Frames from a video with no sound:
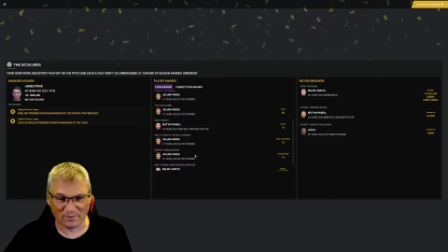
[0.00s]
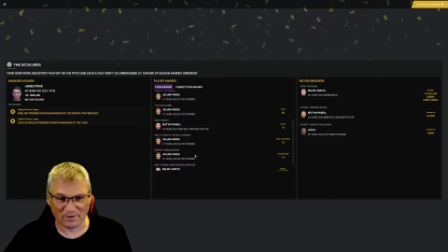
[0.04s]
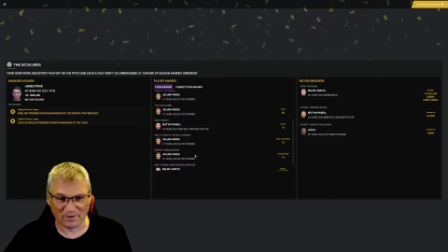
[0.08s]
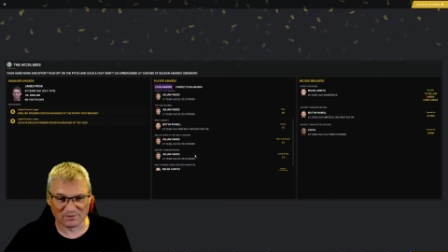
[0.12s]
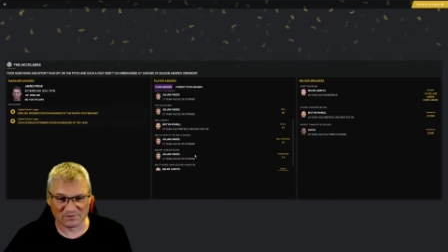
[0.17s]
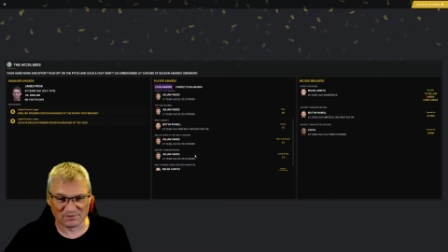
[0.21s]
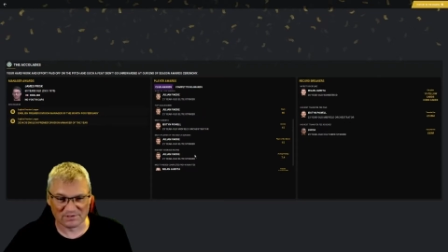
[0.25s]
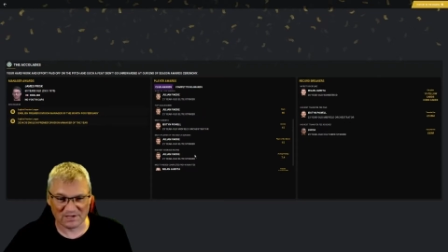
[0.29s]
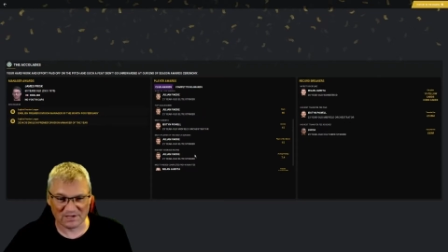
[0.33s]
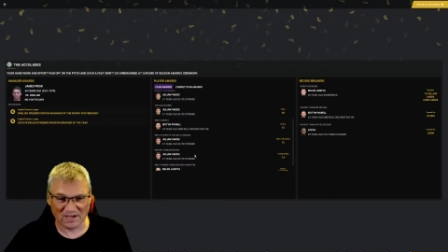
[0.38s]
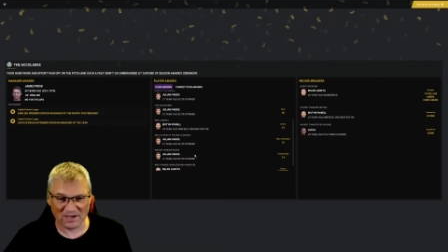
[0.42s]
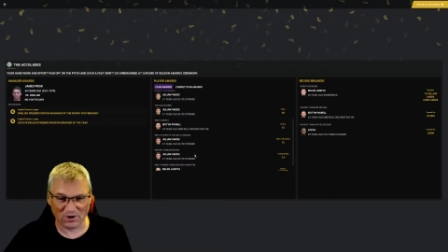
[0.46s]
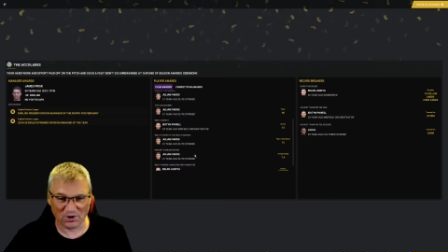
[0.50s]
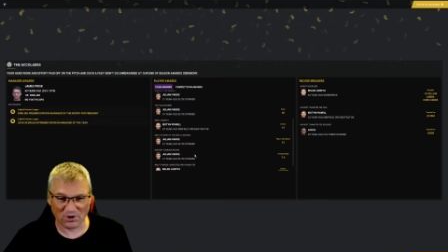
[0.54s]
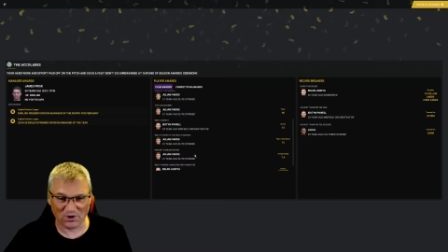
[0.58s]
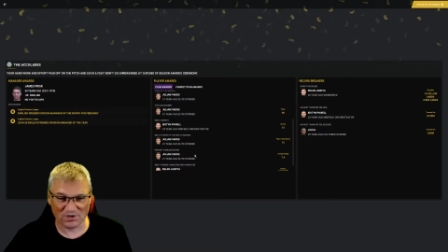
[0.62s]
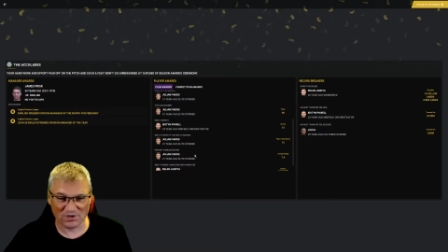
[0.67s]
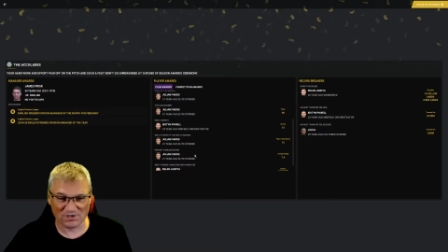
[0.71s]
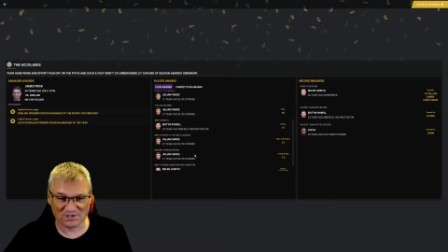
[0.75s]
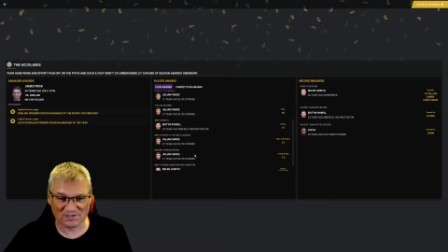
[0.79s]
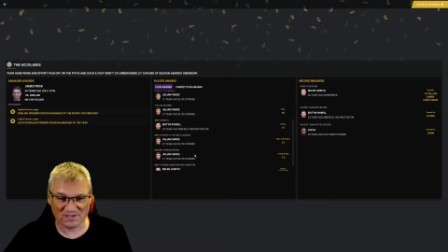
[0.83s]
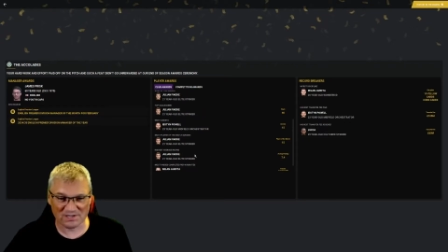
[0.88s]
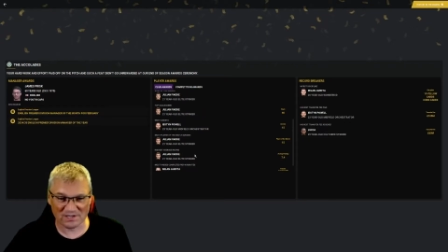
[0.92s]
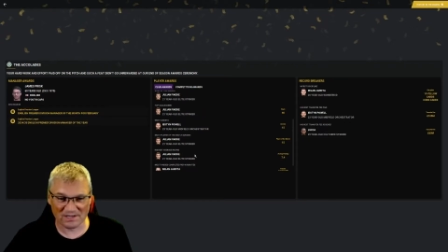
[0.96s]
most
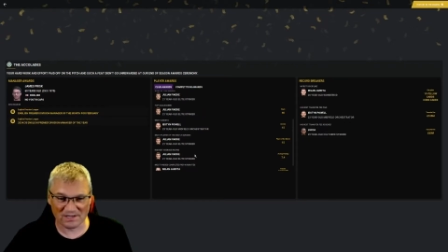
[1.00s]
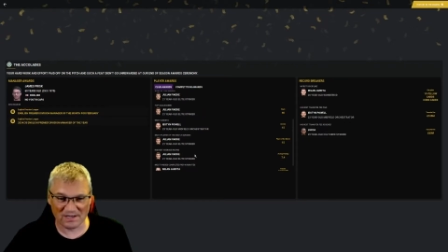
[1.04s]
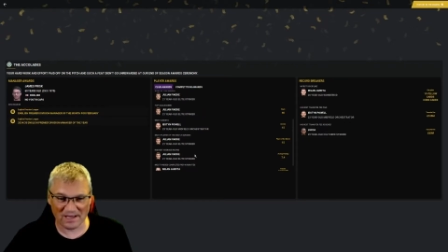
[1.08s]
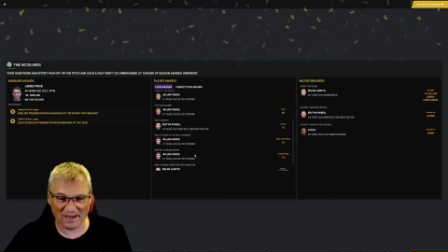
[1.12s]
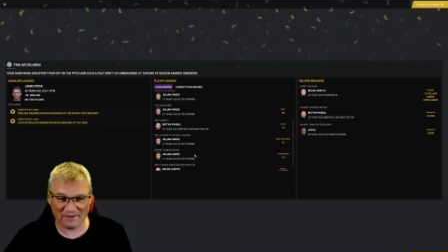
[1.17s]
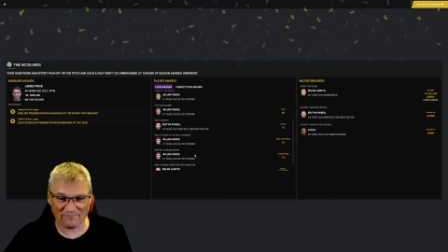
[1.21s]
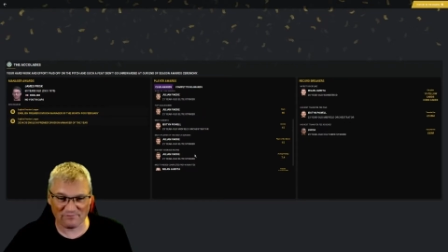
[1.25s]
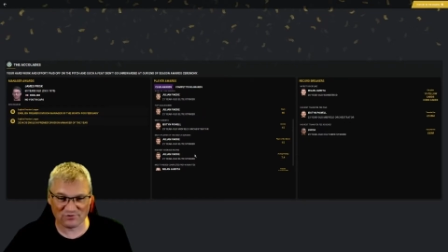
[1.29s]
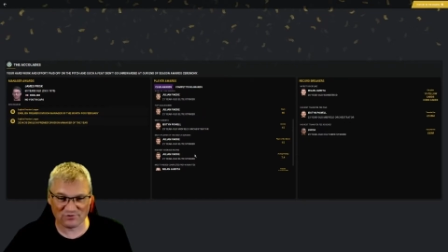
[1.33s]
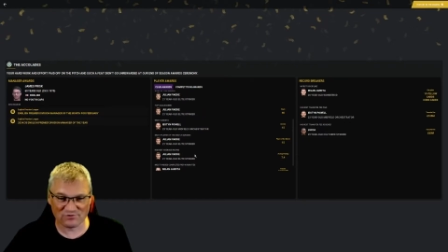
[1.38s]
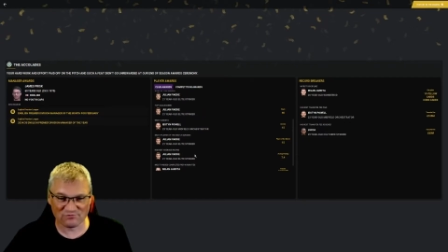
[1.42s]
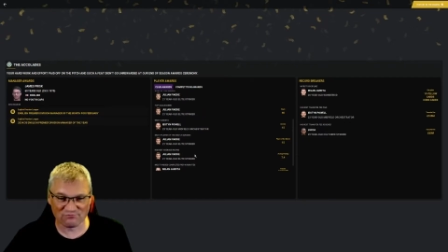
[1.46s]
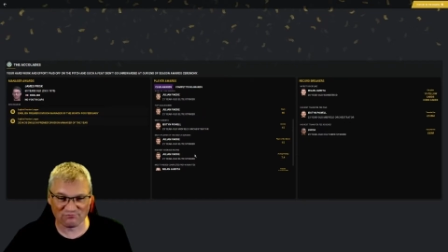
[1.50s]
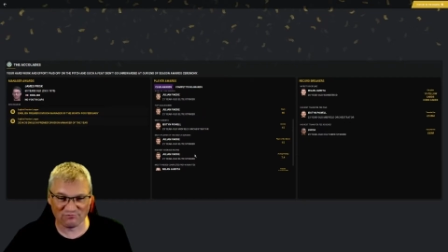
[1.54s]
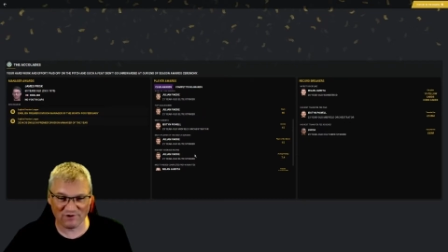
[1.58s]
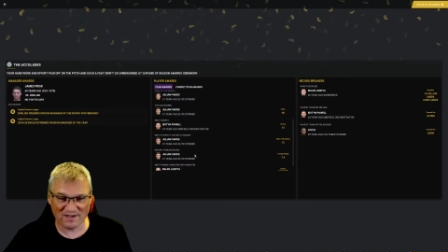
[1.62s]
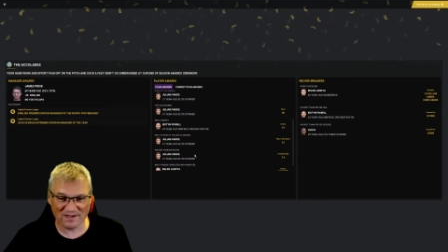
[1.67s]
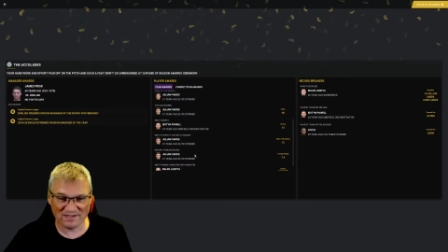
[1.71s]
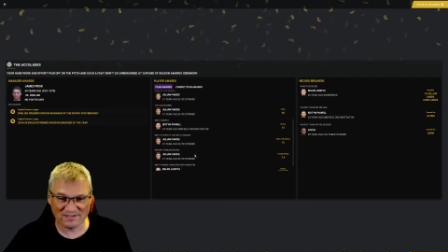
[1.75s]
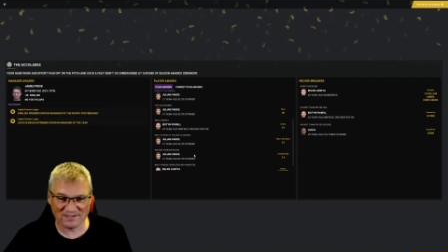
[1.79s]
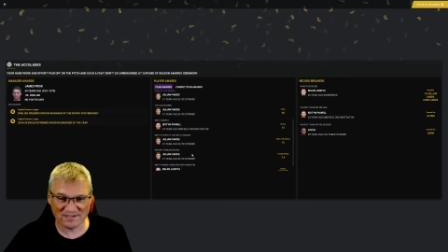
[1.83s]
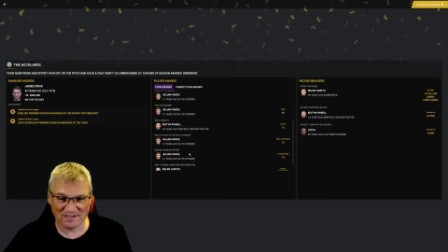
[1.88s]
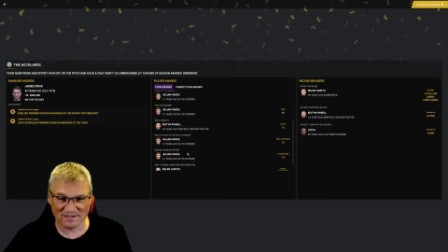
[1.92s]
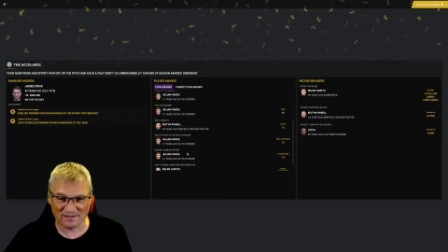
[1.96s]
highest average
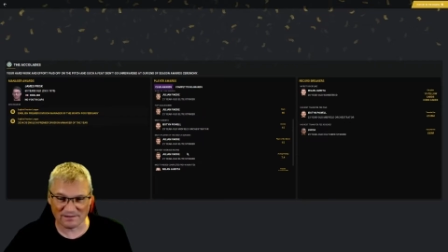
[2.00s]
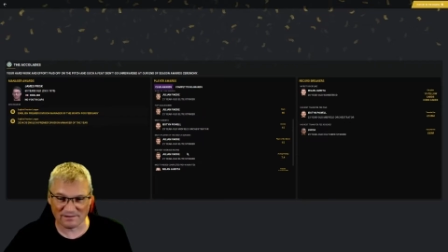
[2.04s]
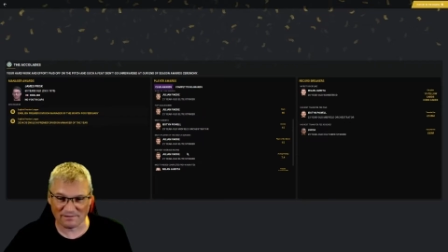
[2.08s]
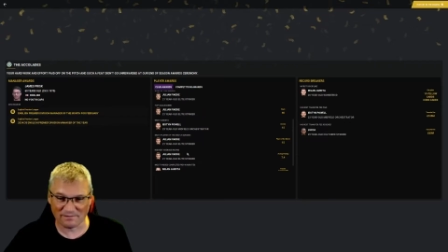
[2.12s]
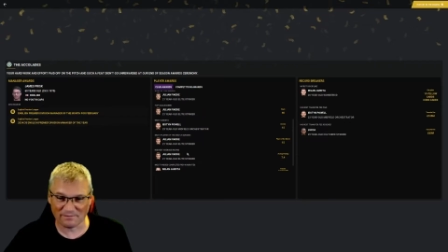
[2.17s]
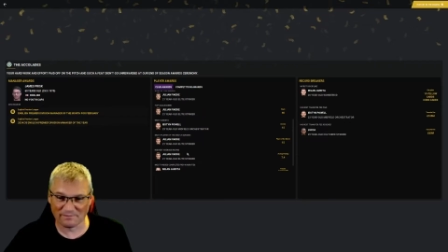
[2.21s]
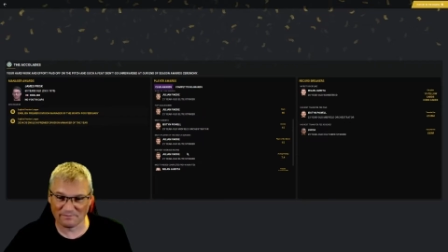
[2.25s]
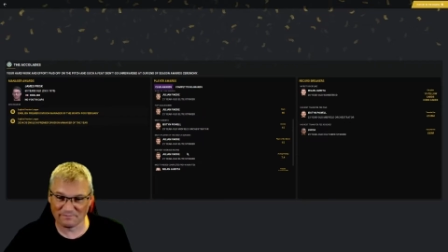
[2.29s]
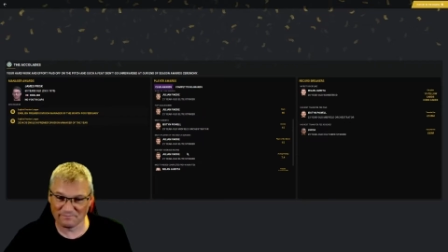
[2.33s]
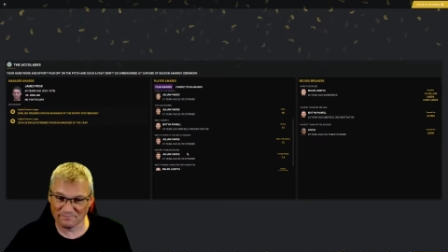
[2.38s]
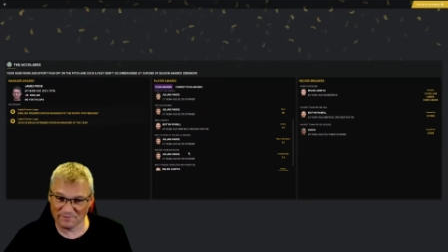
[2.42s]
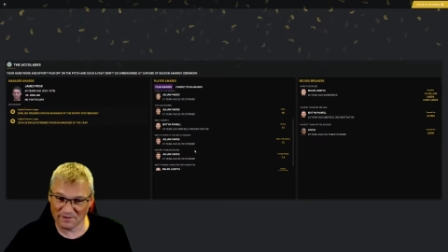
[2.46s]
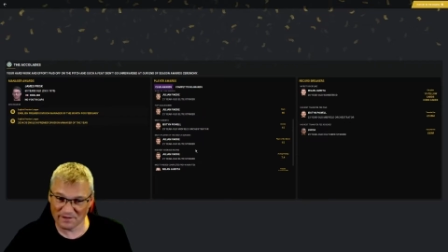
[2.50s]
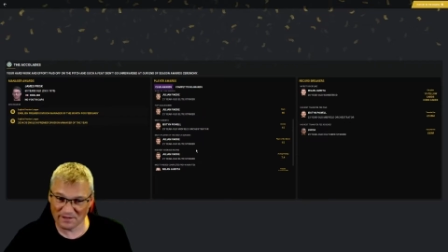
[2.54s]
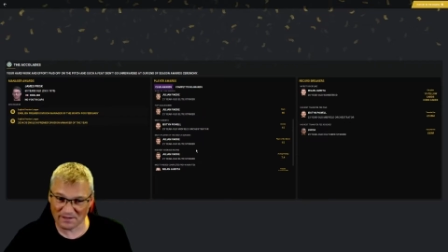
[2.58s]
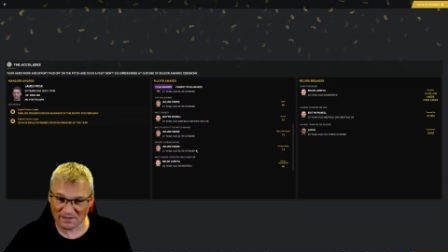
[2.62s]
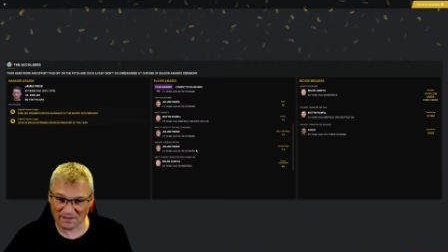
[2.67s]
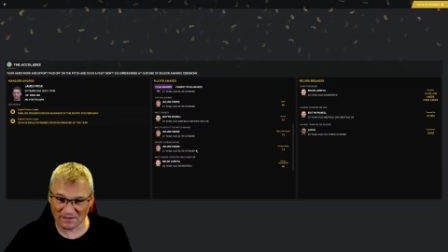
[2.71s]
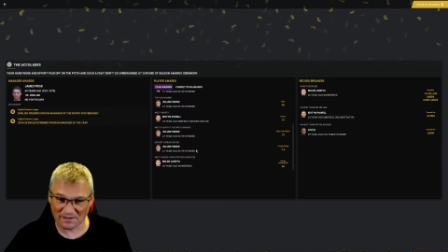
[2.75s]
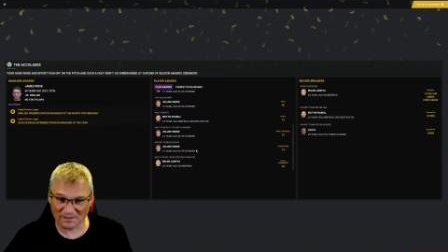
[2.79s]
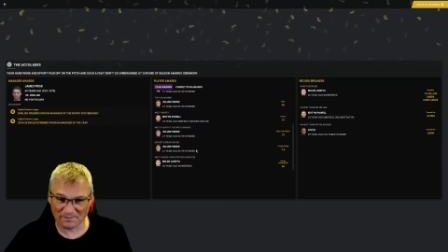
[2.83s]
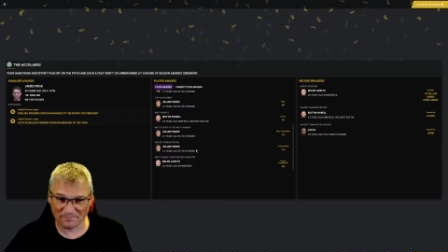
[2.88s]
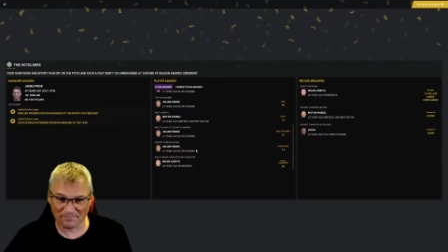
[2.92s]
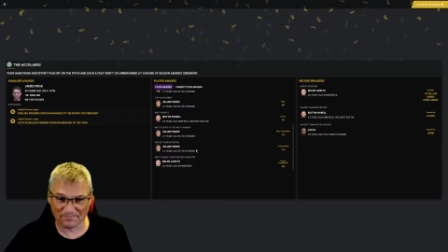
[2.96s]
rating.
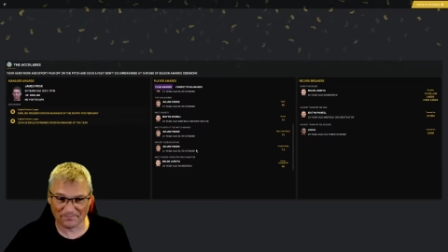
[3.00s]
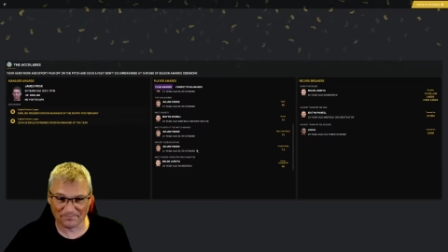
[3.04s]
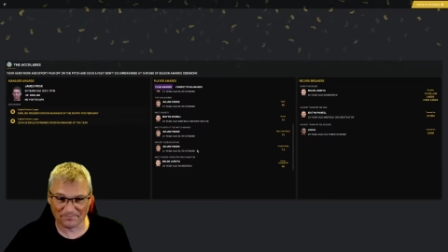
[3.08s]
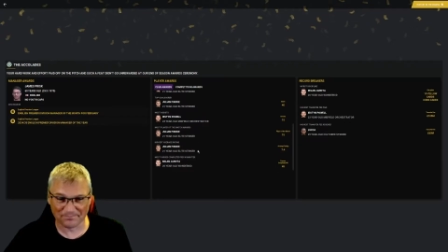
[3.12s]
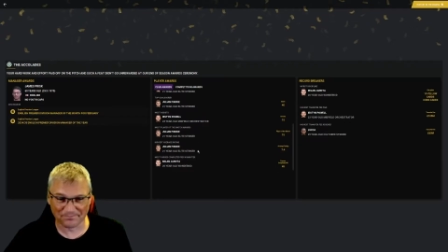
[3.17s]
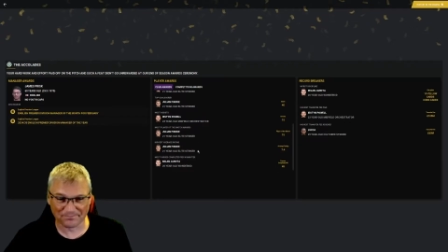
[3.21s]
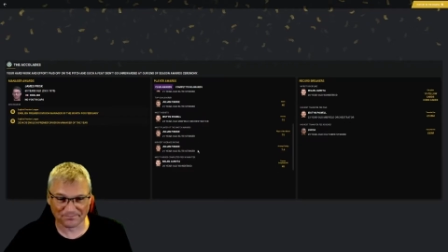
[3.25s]
Fink.